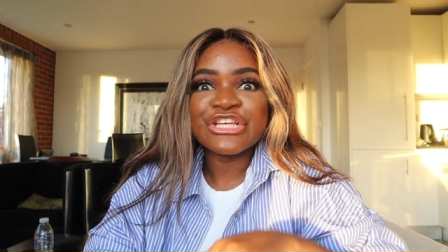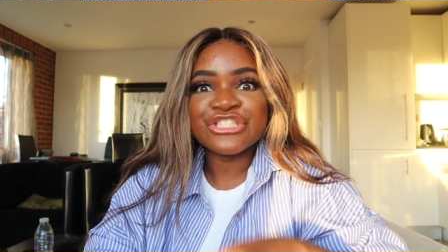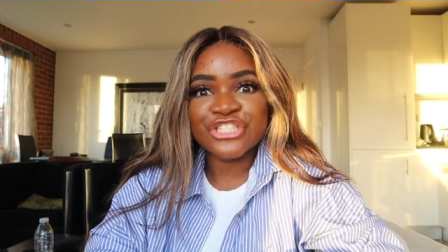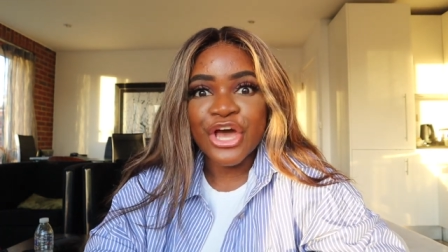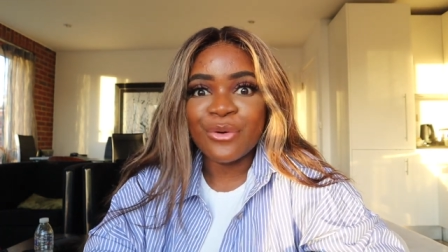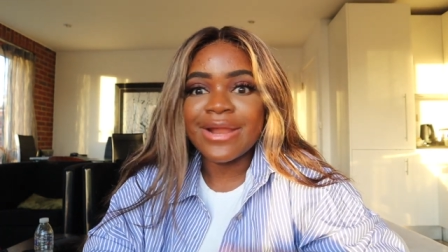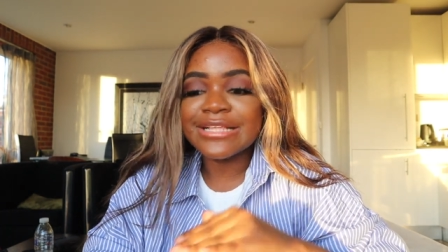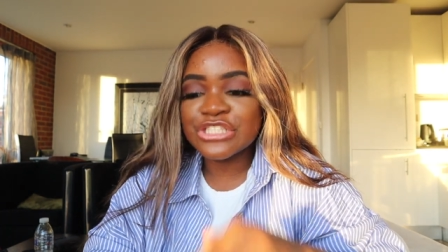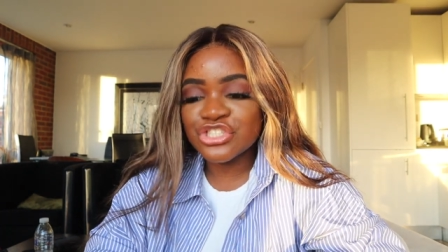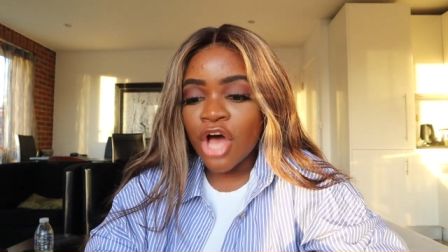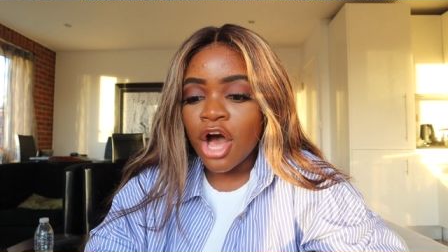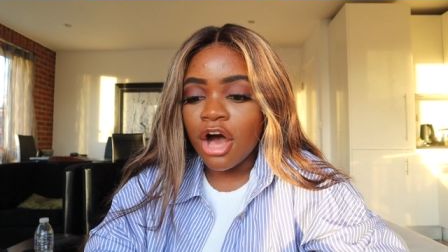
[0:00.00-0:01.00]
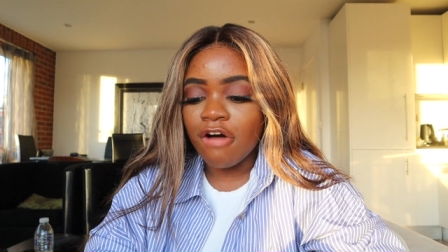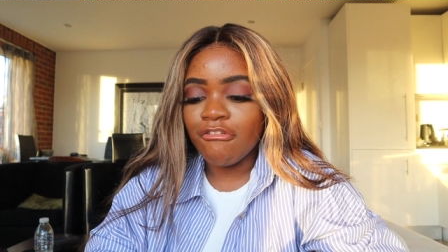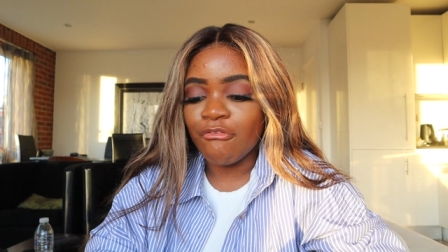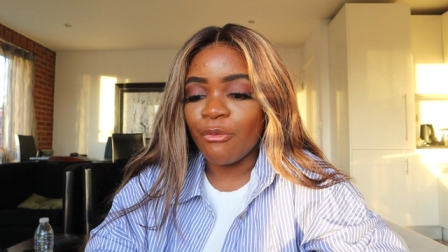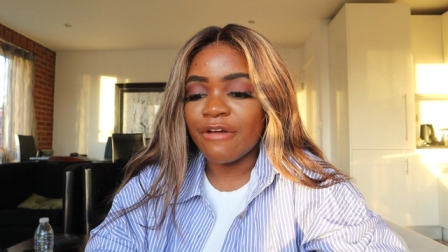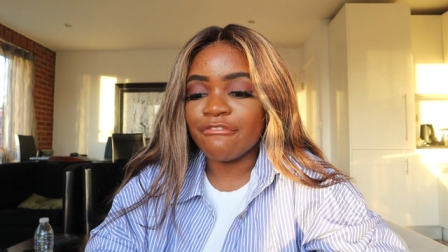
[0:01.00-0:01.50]
So let's start
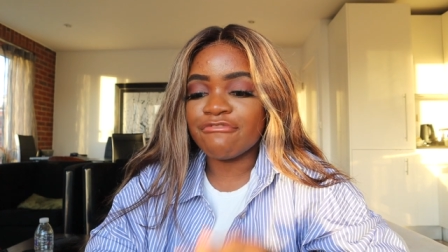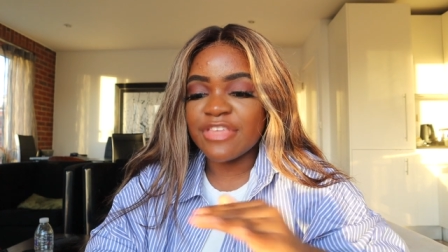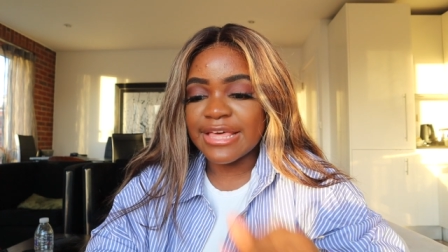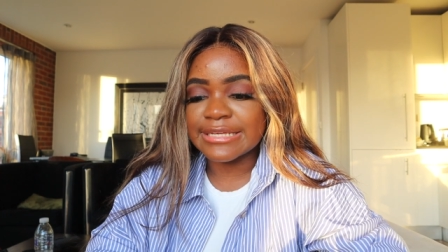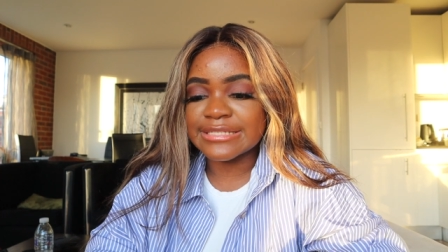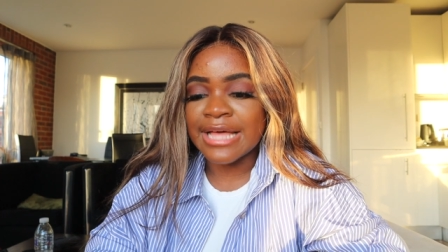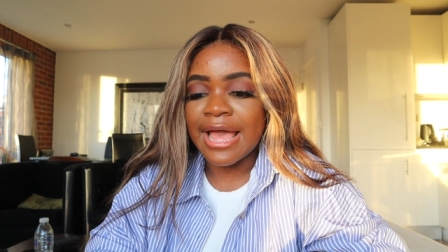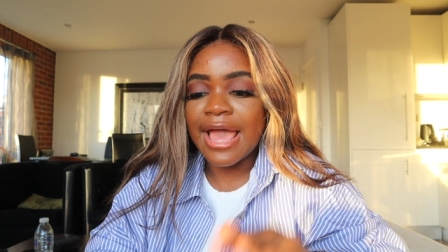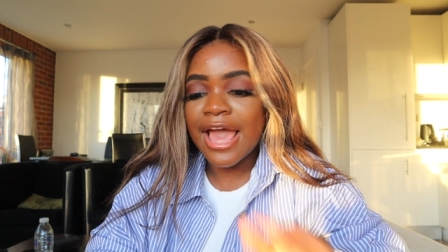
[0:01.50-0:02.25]
off with things that